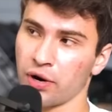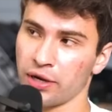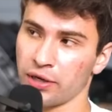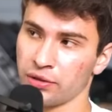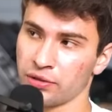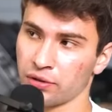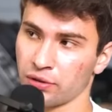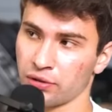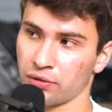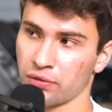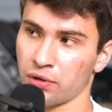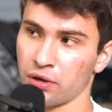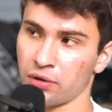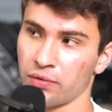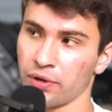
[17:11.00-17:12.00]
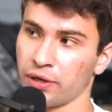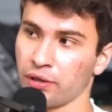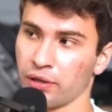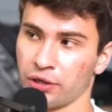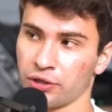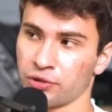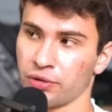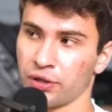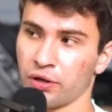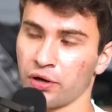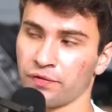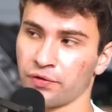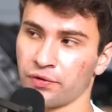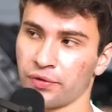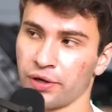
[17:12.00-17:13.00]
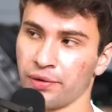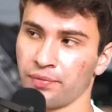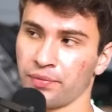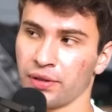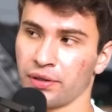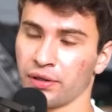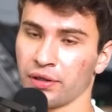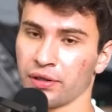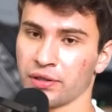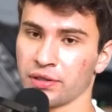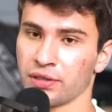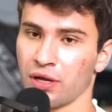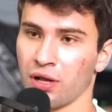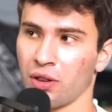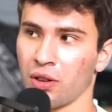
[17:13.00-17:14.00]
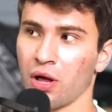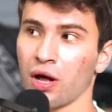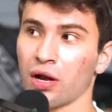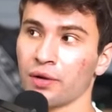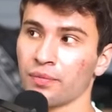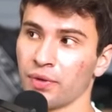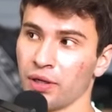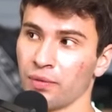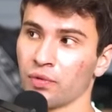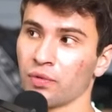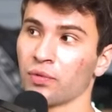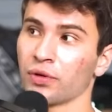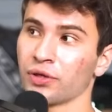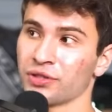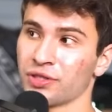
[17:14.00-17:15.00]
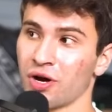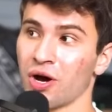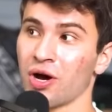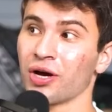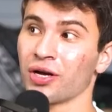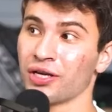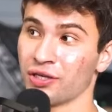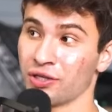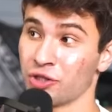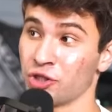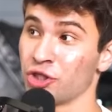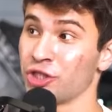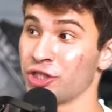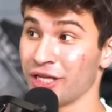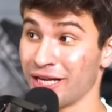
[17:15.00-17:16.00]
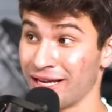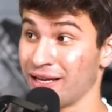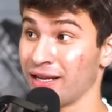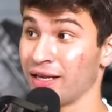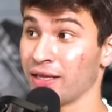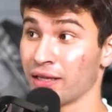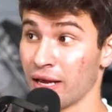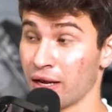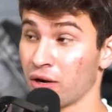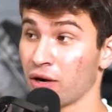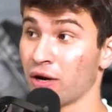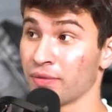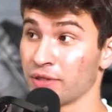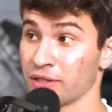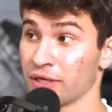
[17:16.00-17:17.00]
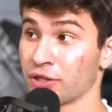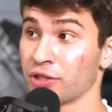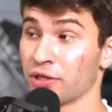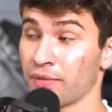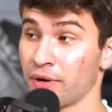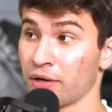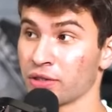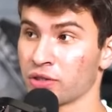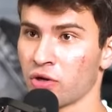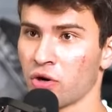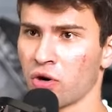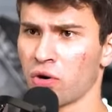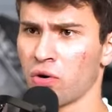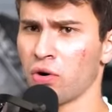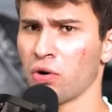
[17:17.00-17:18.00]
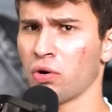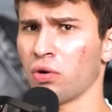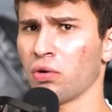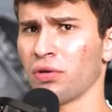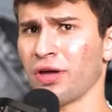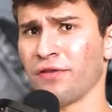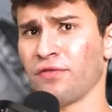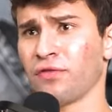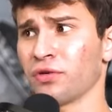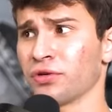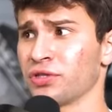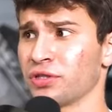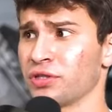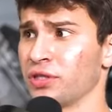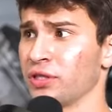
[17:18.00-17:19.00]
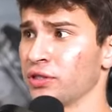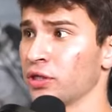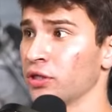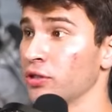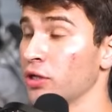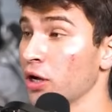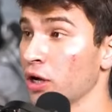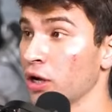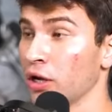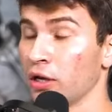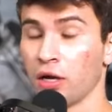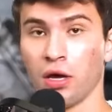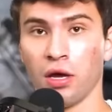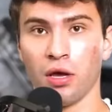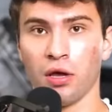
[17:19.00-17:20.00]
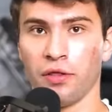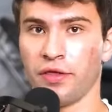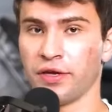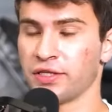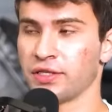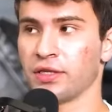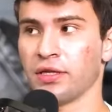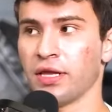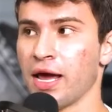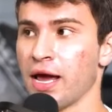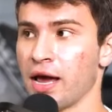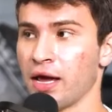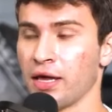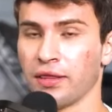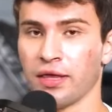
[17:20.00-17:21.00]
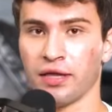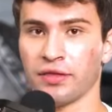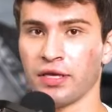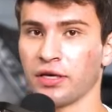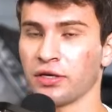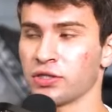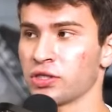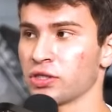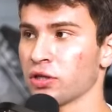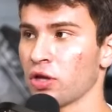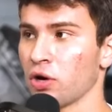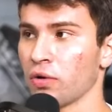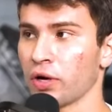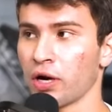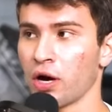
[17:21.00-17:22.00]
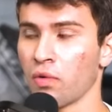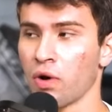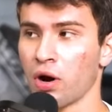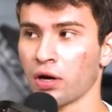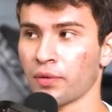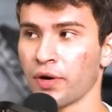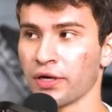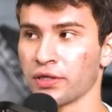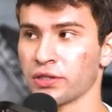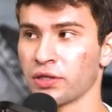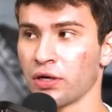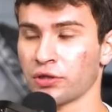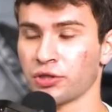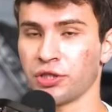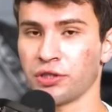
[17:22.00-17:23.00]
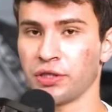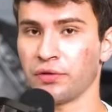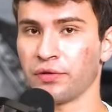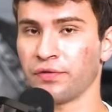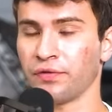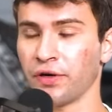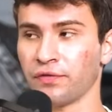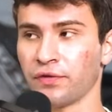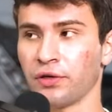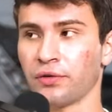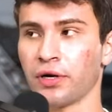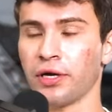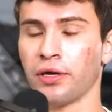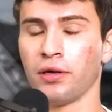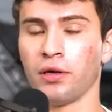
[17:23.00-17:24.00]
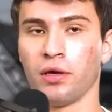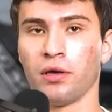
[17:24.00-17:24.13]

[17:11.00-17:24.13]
why he took it the wrong way, like straight off the rip, because a lot of people were talking shit in that comment section about his car. Oh, that four sixteen is a dud, this and that. That thing is slow. It got walked by a stock GT350, right?